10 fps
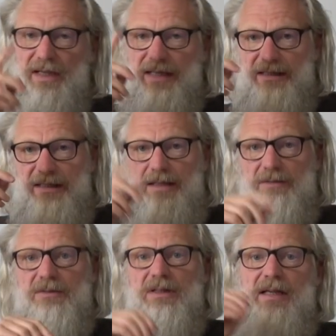and
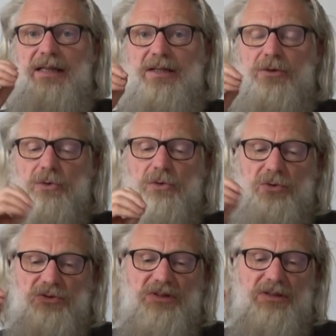even
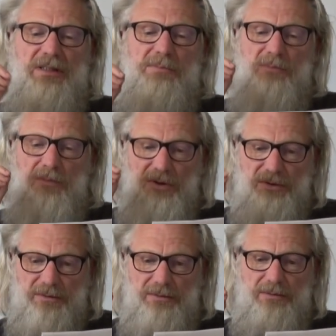ecologically
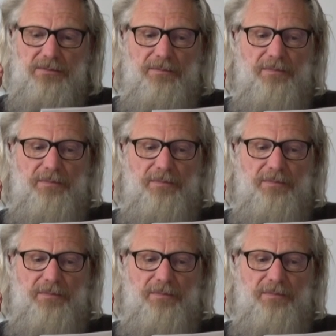modern